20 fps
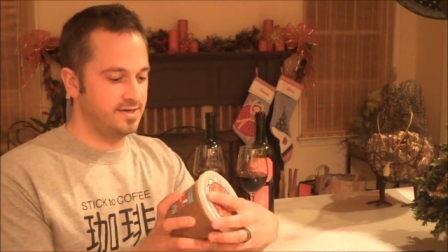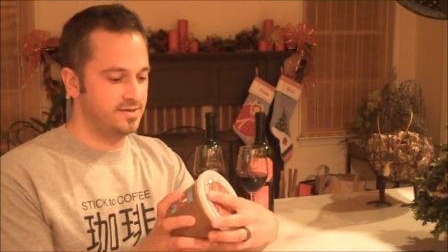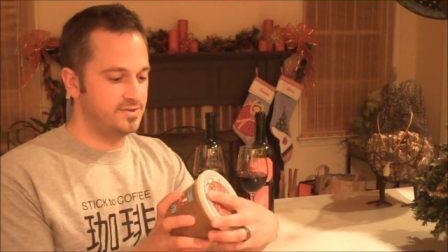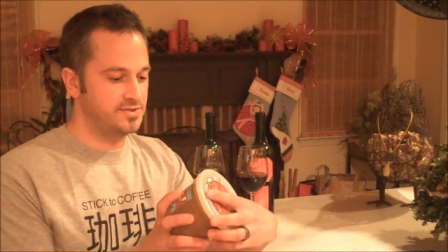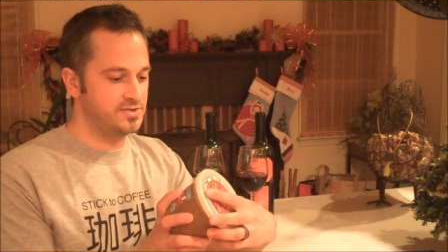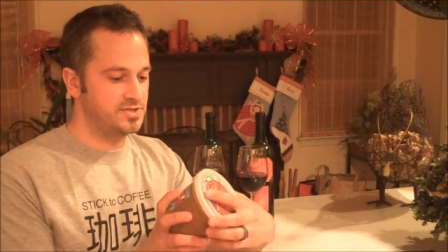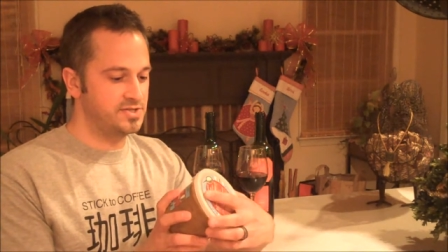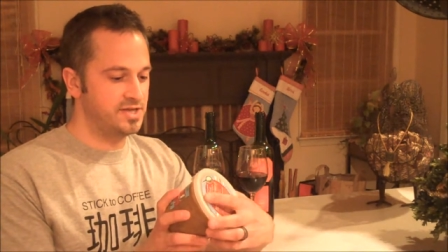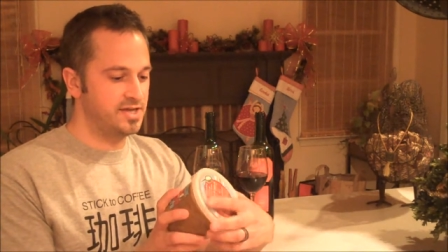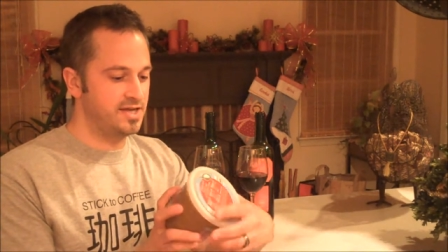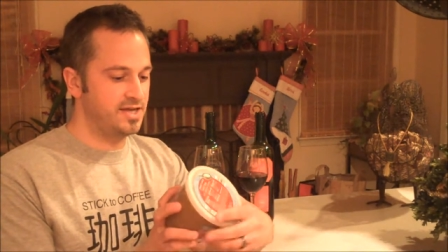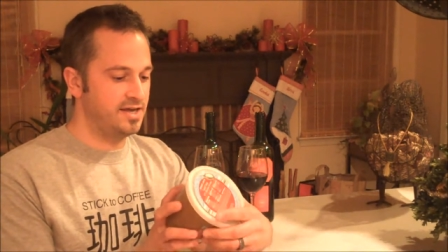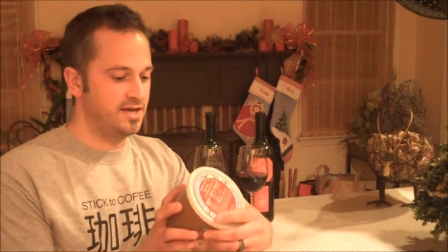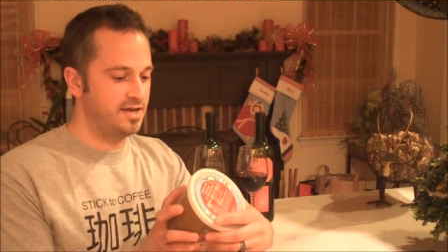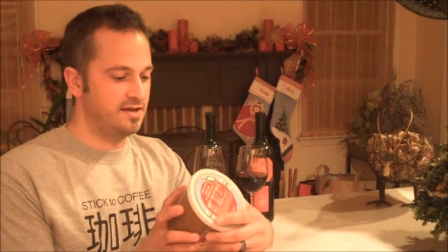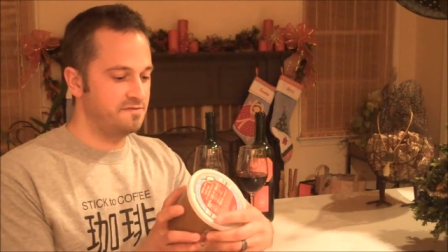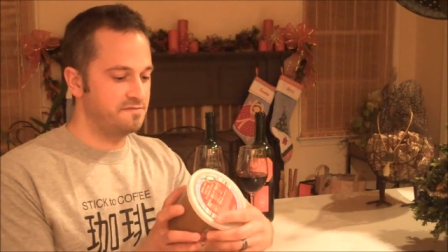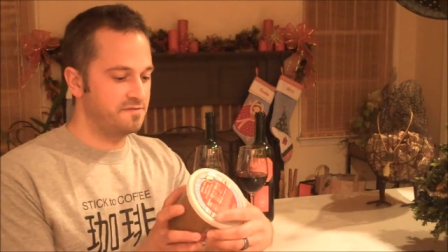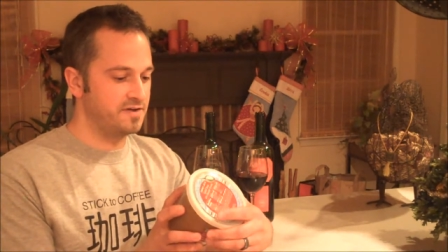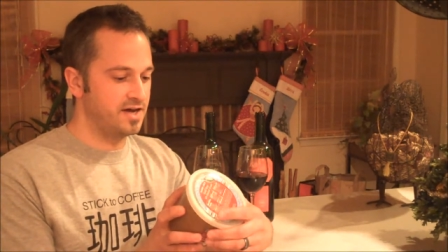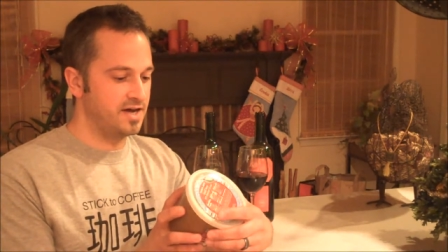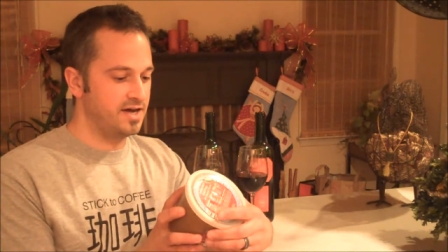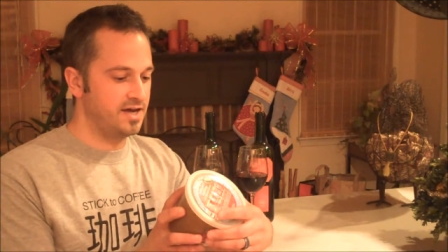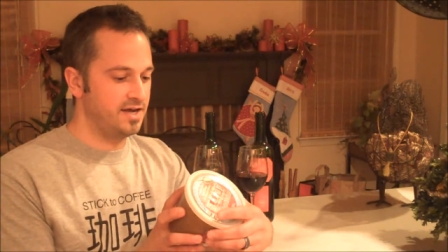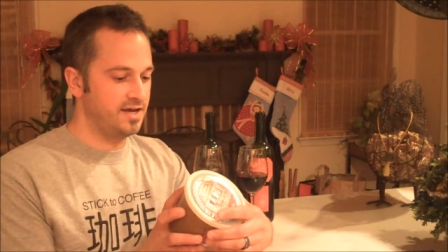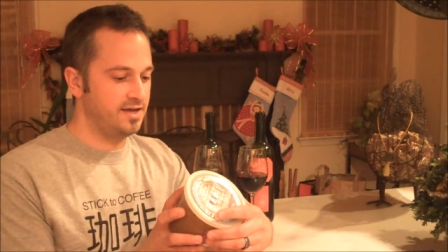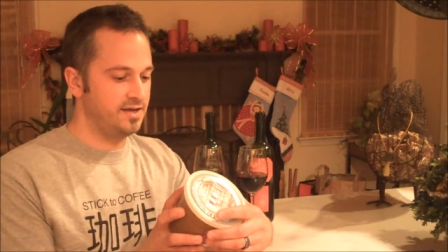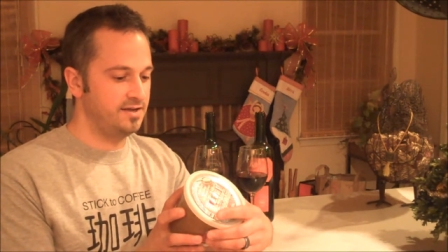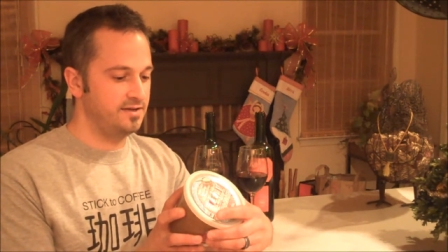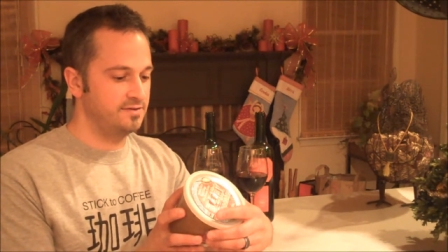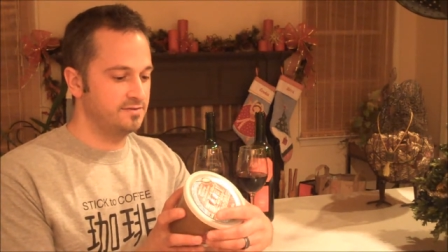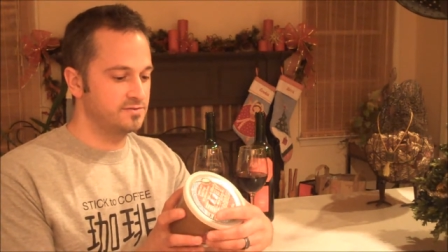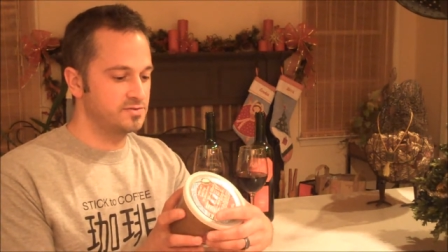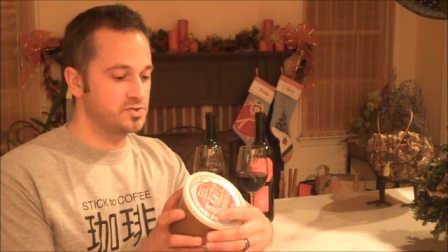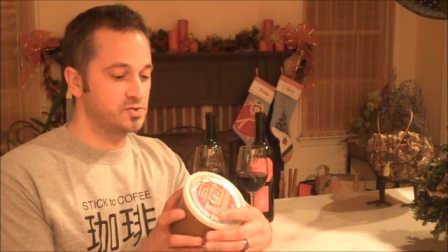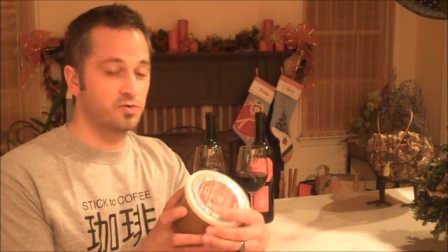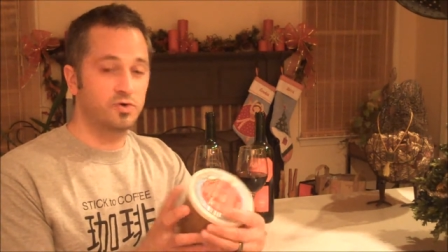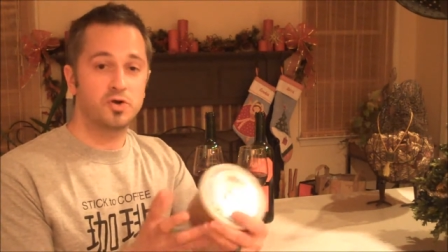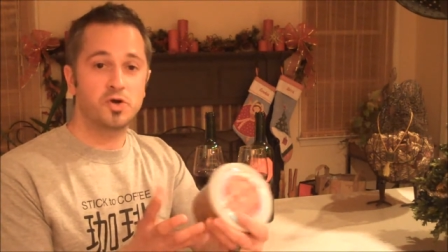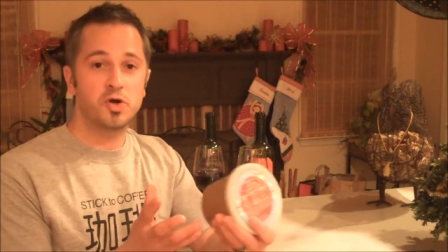see if I
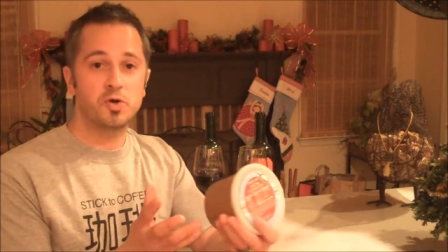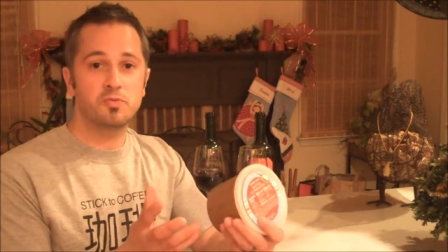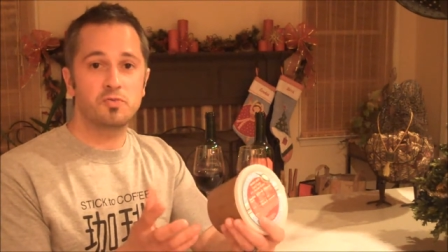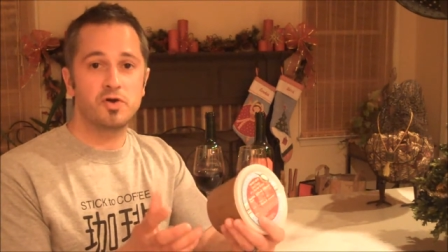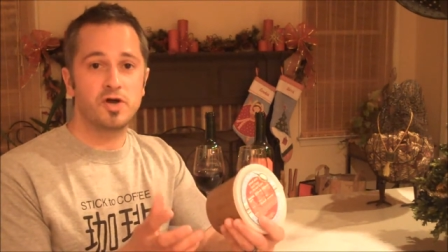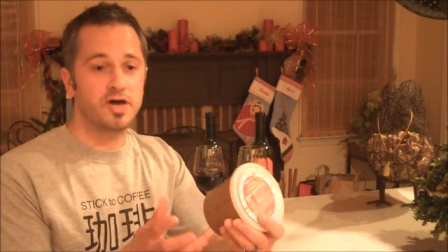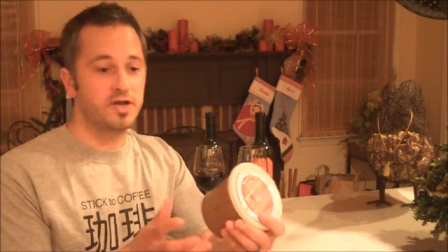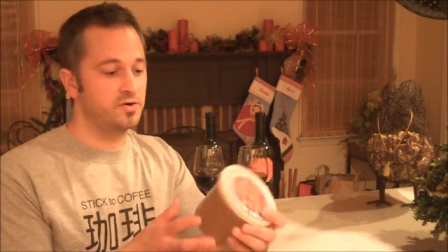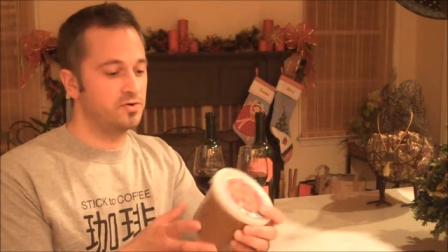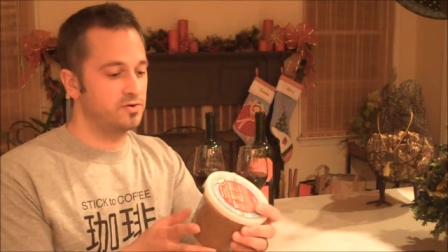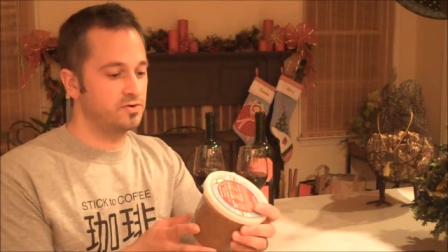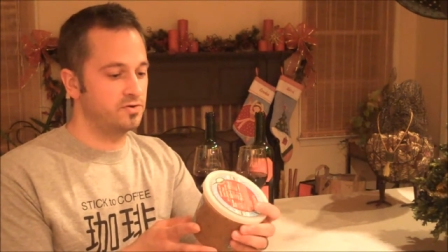scored a home run